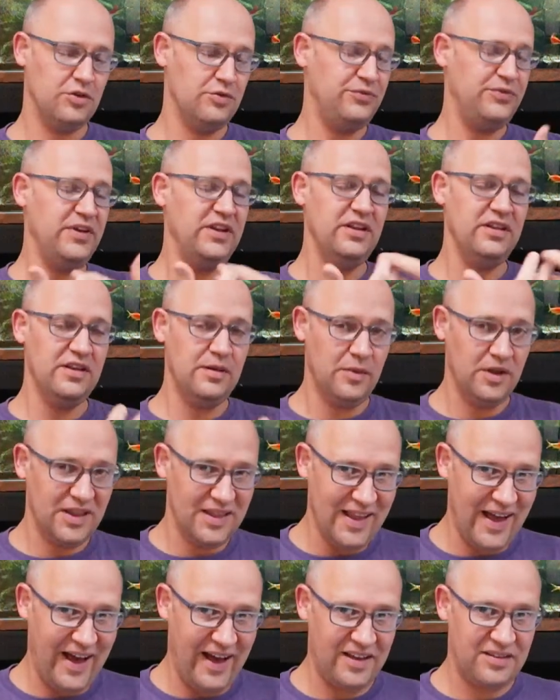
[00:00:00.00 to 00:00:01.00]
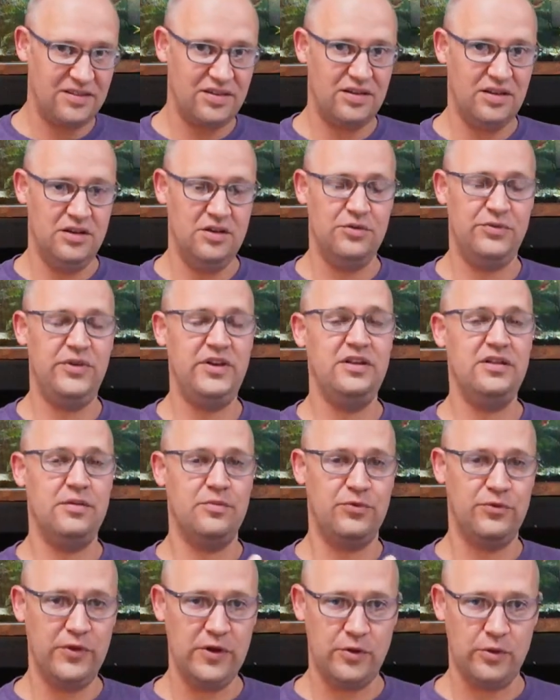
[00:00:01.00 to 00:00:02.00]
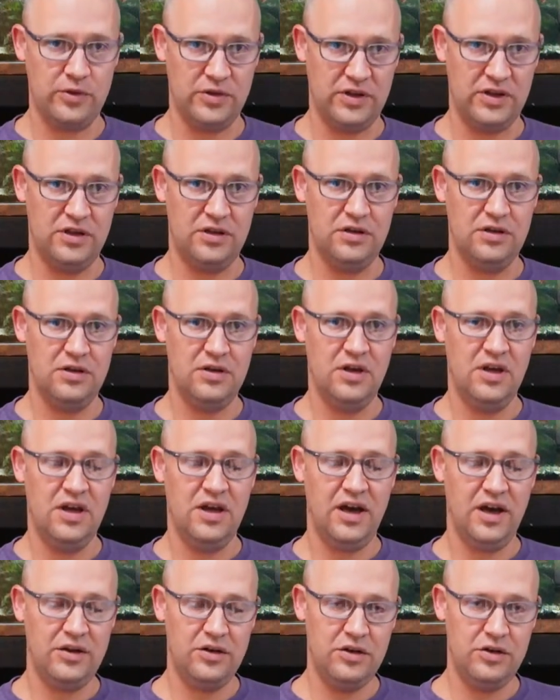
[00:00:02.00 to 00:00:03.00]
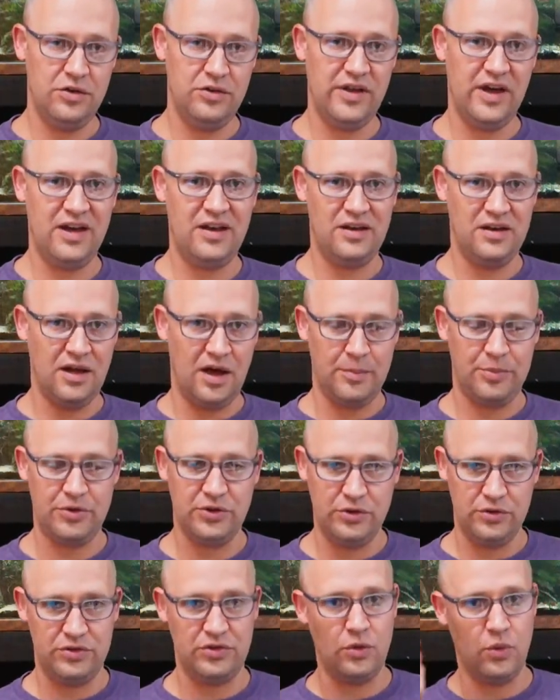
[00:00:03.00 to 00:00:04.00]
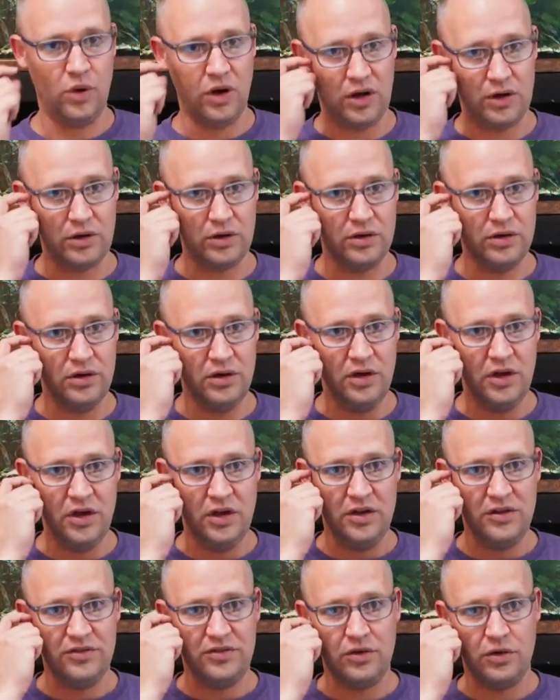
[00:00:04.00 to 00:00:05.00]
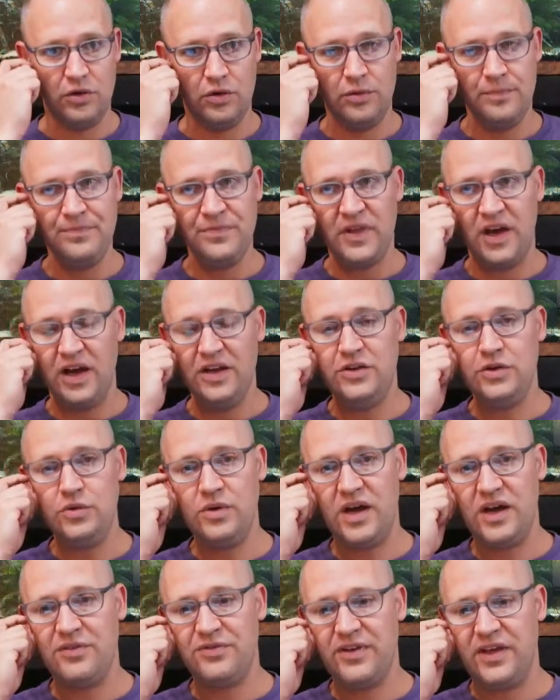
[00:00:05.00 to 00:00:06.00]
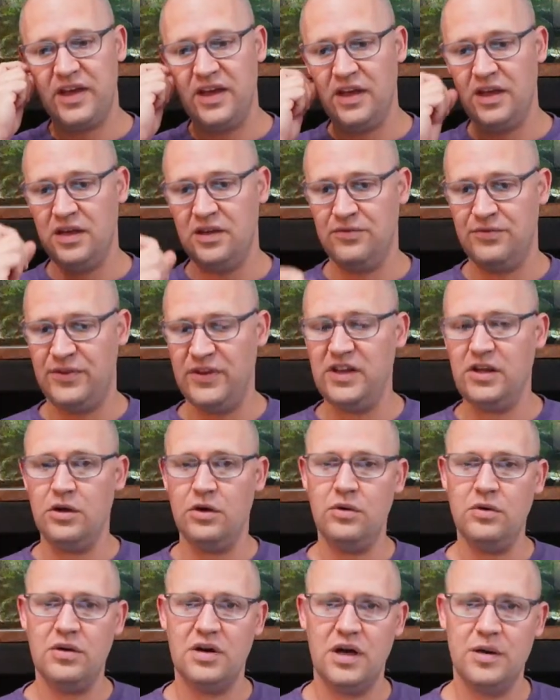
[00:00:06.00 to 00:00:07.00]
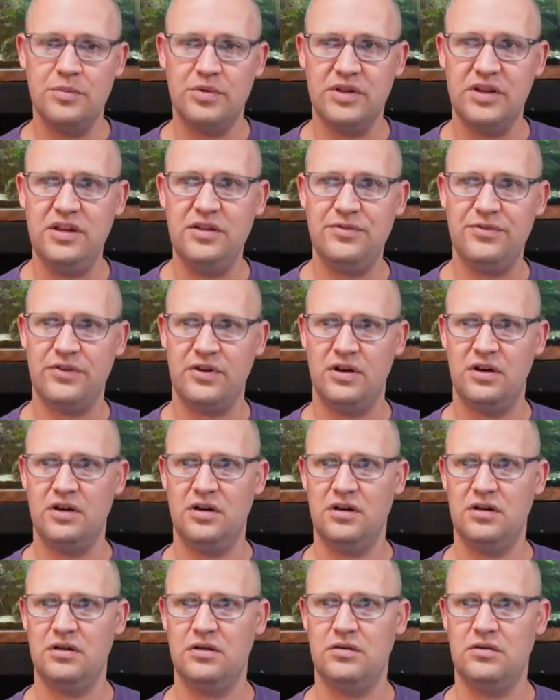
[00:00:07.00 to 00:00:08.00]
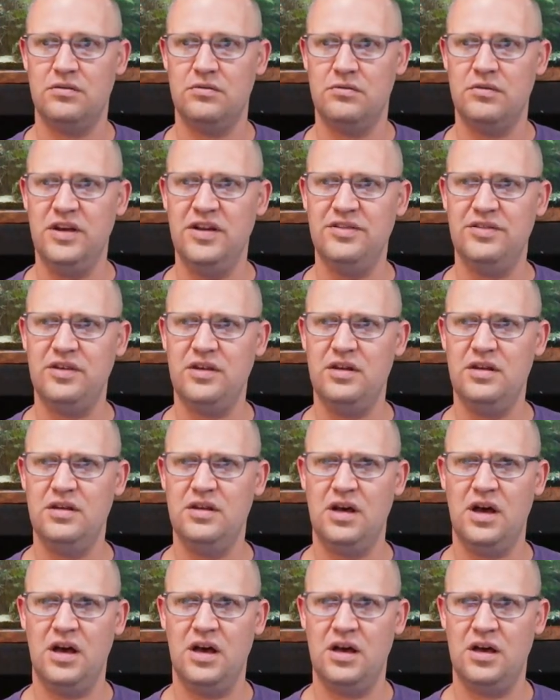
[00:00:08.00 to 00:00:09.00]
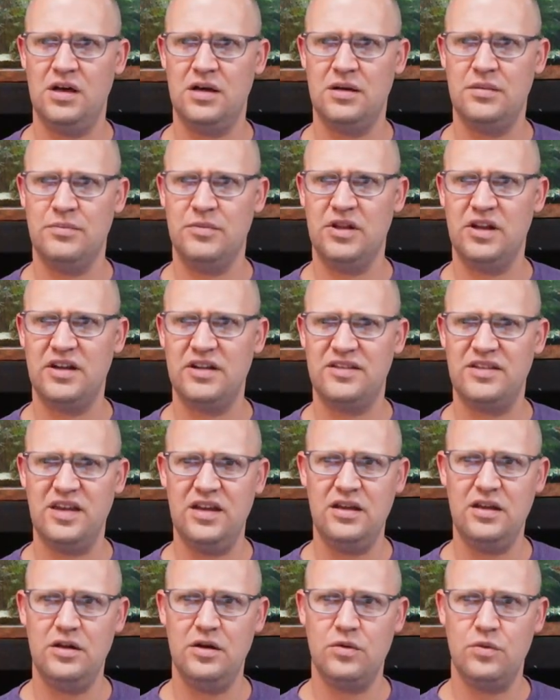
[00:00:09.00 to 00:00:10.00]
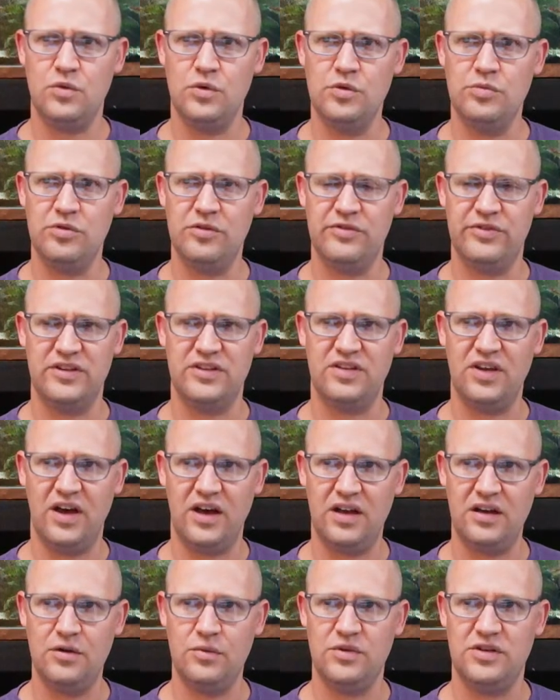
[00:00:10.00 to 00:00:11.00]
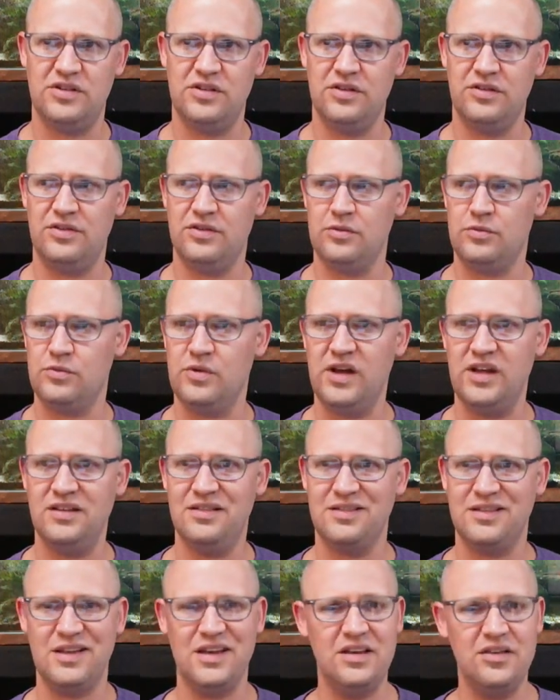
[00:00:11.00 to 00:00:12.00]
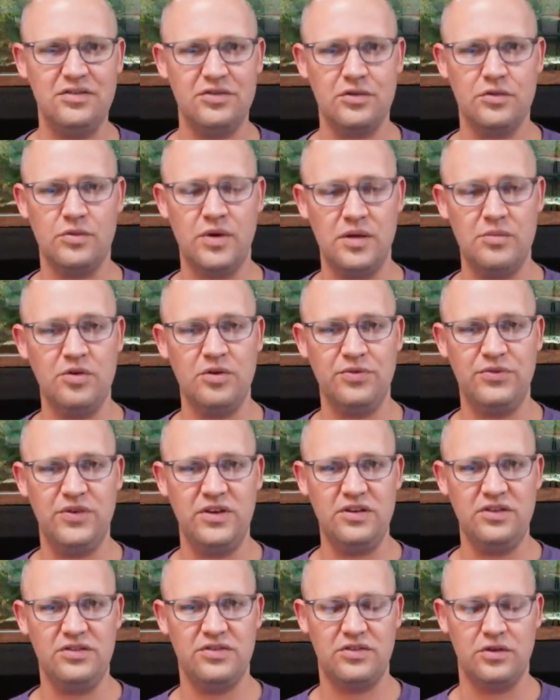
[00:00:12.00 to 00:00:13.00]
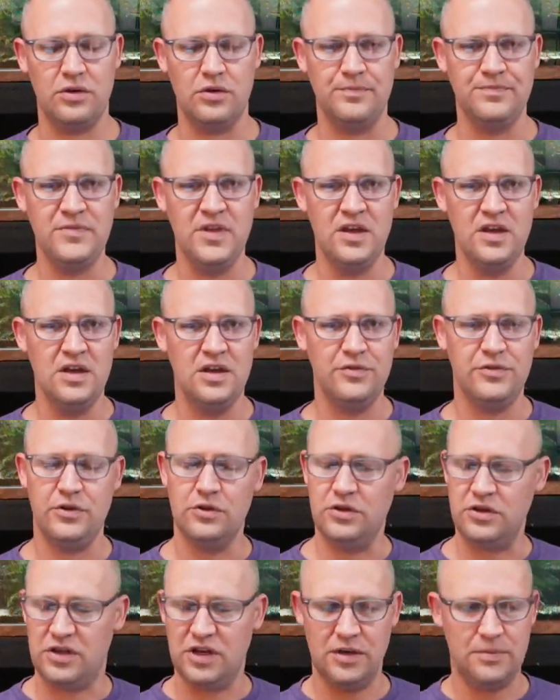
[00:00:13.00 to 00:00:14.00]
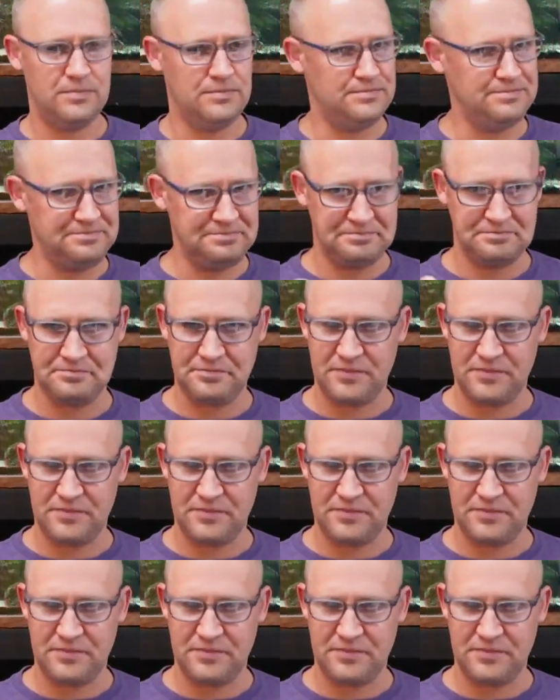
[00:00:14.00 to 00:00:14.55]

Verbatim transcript: So you're feeding them a lot and you're feeding them frequently. How do you do that and not pollute the water? So I do have a video, I believe, on raising Melanotania rubra vittata, which is the red laser rainbow fish. So if you look up,